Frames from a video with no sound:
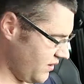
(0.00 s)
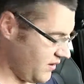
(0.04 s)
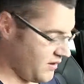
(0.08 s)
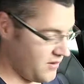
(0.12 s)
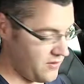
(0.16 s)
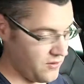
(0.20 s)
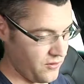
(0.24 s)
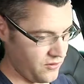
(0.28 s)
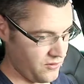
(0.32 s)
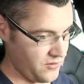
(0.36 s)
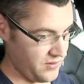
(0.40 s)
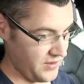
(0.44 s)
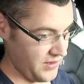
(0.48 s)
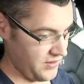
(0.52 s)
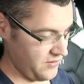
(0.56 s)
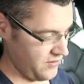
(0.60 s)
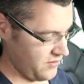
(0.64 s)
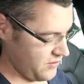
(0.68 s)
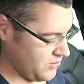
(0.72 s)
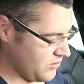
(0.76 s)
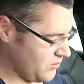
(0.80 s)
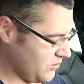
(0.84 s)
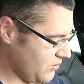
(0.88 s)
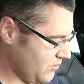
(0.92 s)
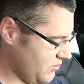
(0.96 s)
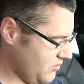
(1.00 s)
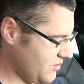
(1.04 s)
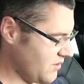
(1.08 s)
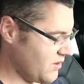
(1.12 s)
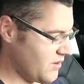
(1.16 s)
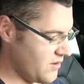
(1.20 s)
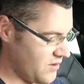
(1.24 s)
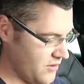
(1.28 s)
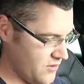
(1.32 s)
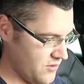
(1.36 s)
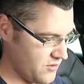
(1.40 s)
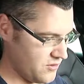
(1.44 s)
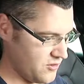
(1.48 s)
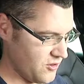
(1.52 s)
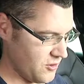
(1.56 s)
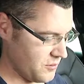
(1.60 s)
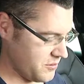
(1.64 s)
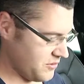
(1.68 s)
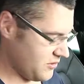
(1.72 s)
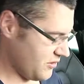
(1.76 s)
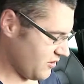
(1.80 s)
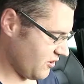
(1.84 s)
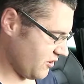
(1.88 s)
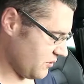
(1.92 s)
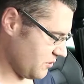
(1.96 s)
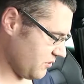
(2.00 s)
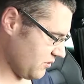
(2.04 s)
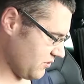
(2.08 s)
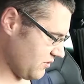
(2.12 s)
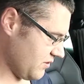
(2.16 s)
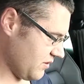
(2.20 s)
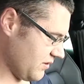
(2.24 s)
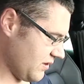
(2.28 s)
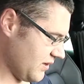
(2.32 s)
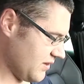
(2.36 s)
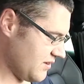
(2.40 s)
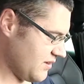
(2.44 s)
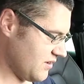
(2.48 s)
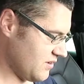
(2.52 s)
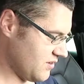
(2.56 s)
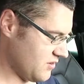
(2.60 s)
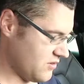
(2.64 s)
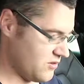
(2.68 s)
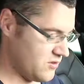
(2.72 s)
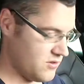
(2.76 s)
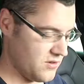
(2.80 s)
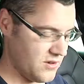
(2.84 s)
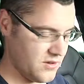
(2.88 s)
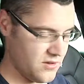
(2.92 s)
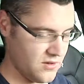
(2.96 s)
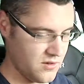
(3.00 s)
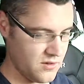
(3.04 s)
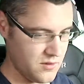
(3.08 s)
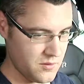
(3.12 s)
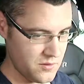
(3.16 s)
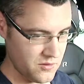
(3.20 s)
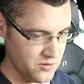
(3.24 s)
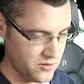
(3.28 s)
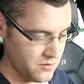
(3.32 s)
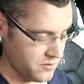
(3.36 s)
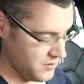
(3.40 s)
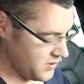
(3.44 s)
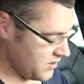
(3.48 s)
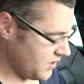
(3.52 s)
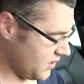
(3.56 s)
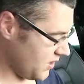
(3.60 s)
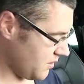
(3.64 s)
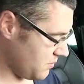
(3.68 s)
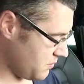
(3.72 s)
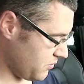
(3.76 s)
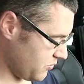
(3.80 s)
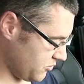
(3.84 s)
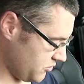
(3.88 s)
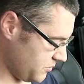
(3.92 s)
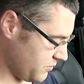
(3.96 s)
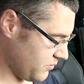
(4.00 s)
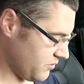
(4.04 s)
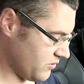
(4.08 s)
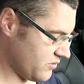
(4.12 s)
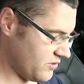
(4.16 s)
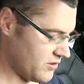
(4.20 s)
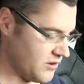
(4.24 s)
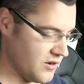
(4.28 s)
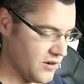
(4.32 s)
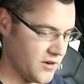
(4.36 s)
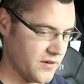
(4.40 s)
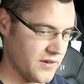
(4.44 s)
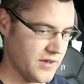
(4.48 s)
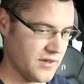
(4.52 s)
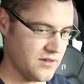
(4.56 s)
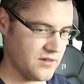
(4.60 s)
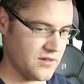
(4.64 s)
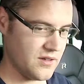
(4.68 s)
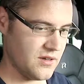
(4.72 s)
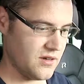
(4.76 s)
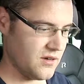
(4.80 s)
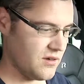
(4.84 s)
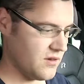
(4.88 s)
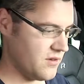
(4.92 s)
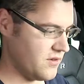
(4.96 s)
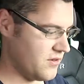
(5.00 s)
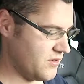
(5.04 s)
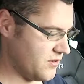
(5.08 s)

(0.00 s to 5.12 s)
Not forgetting, of course, the stop-start button. It is a push-button start in this car.